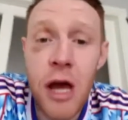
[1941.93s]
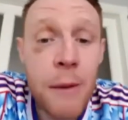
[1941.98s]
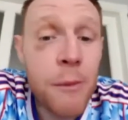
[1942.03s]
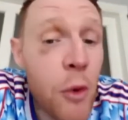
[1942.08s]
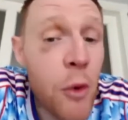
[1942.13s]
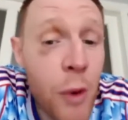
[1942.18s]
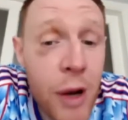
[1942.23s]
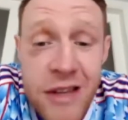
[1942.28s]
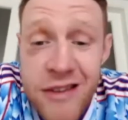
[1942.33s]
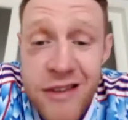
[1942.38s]

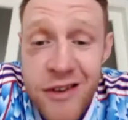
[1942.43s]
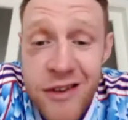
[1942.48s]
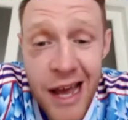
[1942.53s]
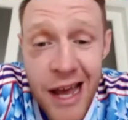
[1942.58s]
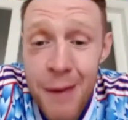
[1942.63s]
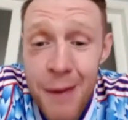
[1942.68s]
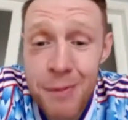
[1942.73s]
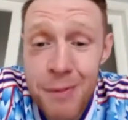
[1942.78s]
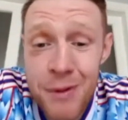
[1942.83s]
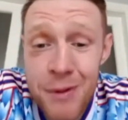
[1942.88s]
But when is it going to
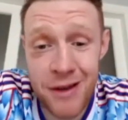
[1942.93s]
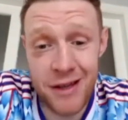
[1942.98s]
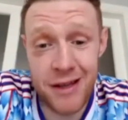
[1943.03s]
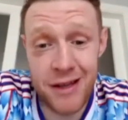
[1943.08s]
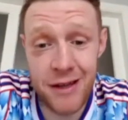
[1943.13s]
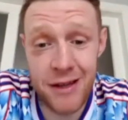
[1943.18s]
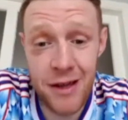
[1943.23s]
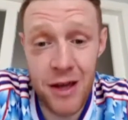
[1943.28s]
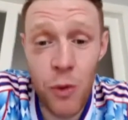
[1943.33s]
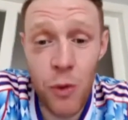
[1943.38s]
happen? Like,
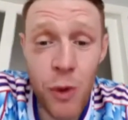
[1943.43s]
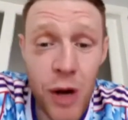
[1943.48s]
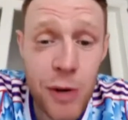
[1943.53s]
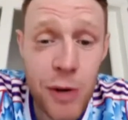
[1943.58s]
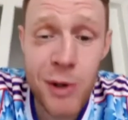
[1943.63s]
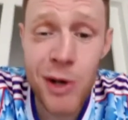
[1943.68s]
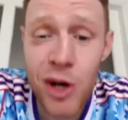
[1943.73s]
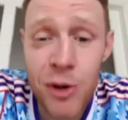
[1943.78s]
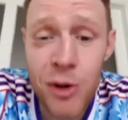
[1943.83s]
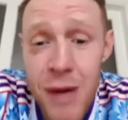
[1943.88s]
when are we
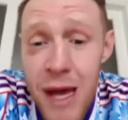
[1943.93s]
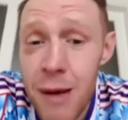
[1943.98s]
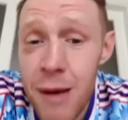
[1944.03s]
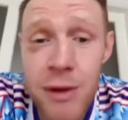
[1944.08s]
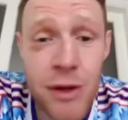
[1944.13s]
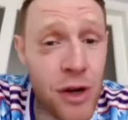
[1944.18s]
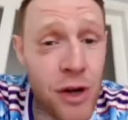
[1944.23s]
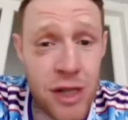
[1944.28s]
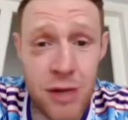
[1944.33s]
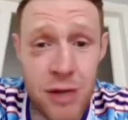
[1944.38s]
going to be able
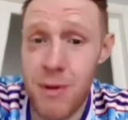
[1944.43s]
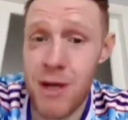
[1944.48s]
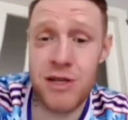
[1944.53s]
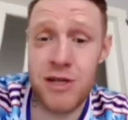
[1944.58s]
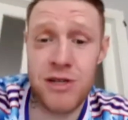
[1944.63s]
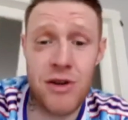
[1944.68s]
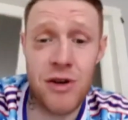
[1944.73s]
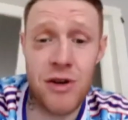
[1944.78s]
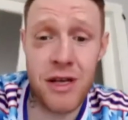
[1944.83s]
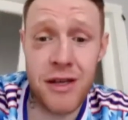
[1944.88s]
to go out to
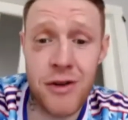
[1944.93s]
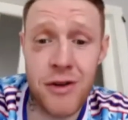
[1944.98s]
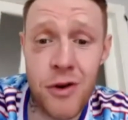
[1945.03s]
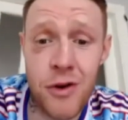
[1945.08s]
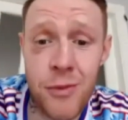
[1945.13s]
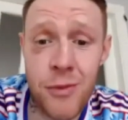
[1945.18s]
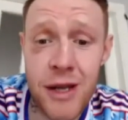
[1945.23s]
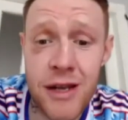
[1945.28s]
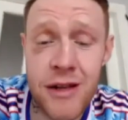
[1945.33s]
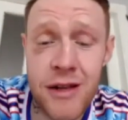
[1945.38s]
Manchester? Like, you know
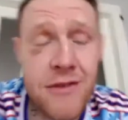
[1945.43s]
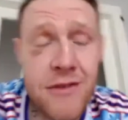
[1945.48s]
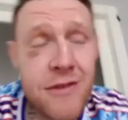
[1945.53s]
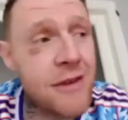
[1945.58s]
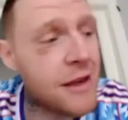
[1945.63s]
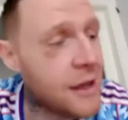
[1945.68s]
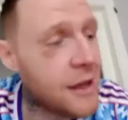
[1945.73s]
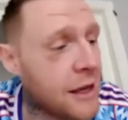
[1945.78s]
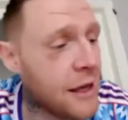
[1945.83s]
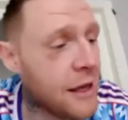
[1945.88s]
what I mean?
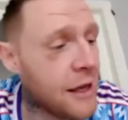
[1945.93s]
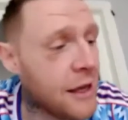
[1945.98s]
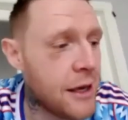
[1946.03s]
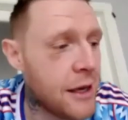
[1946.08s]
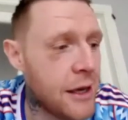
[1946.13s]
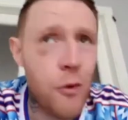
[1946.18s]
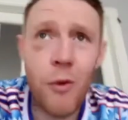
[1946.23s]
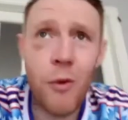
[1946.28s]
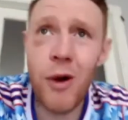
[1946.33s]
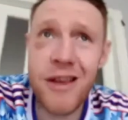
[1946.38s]
It's
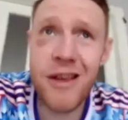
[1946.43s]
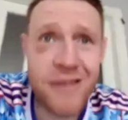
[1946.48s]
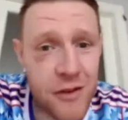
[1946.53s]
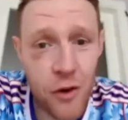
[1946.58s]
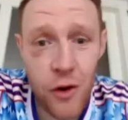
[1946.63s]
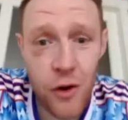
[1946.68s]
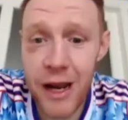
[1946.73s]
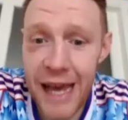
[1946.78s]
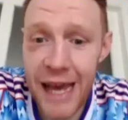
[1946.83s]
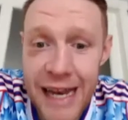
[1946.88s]
when is this going
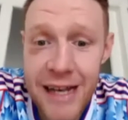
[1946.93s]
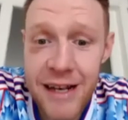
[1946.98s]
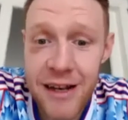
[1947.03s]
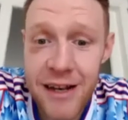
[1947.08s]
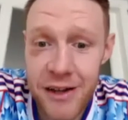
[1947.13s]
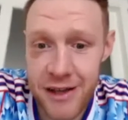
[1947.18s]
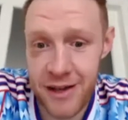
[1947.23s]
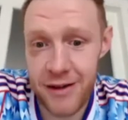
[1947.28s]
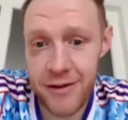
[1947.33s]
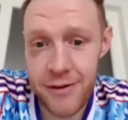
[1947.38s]
to end?
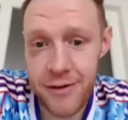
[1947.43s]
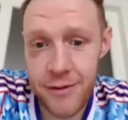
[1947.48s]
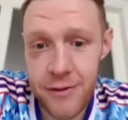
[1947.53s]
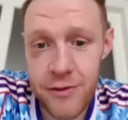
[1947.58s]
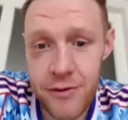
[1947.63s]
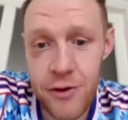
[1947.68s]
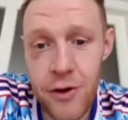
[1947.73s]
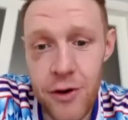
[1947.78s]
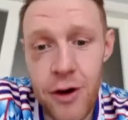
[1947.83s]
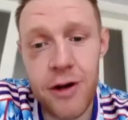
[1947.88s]
Like,
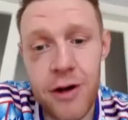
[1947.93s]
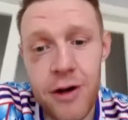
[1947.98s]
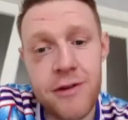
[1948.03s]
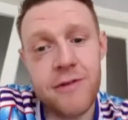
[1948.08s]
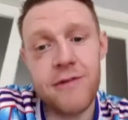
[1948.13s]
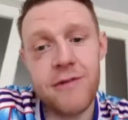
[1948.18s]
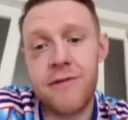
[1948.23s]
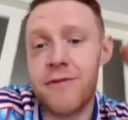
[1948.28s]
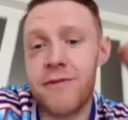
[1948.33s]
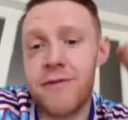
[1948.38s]
you know,
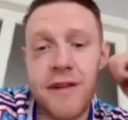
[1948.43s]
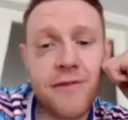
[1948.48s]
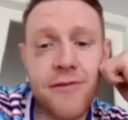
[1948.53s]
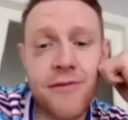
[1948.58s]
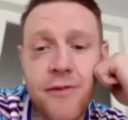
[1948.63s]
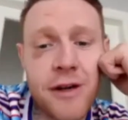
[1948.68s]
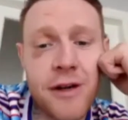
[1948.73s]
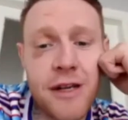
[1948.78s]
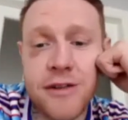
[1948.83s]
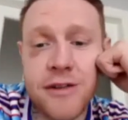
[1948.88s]
it's
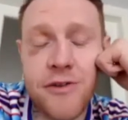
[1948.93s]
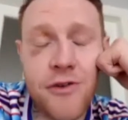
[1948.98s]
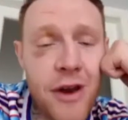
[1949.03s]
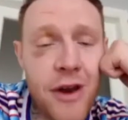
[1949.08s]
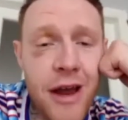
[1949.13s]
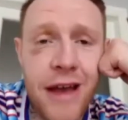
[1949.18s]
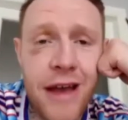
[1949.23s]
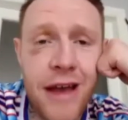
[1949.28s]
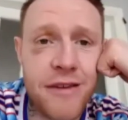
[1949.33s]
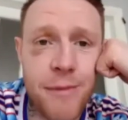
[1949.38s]
fucking, it's
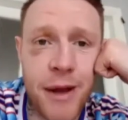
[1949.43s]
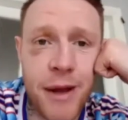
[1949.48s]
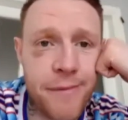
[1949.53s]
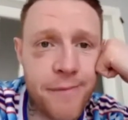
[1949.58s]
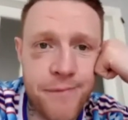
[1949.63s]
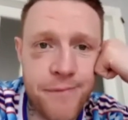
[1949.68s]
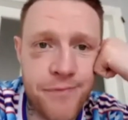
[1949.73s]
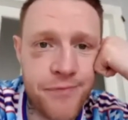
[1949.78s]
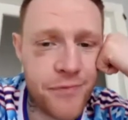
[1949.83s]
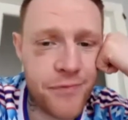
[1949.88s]
crazy, man.
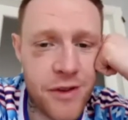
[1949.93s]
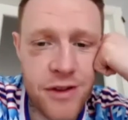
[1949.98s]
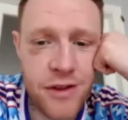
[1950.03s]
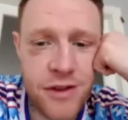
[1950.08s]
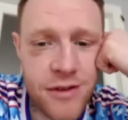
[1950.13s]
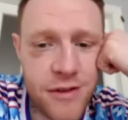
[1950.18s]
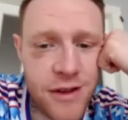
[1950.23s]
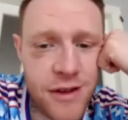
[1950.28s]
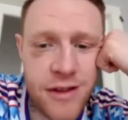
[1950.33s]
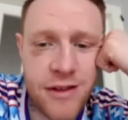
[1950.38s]

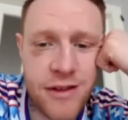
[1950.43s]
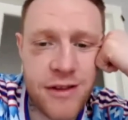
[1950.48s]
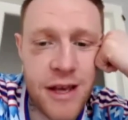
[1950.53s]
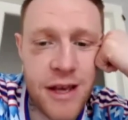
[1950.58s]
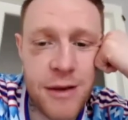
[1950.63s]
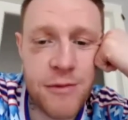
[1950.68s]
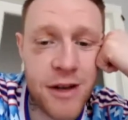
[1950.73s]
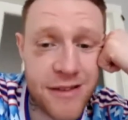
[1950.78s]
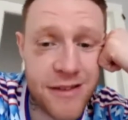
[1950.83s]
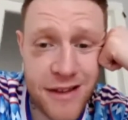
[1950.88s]
It
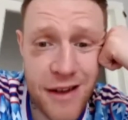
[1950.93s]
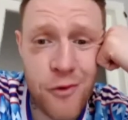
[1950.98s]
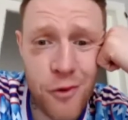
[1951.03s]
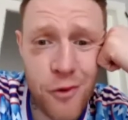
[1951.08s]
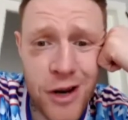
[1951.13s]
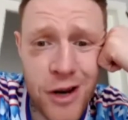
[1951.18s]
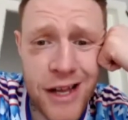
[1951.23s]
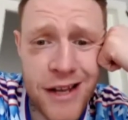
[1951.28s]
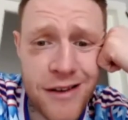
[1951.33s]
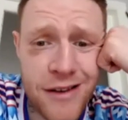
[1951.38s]
seems like it's never
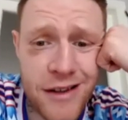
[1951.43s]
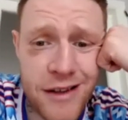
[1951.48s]
going to end.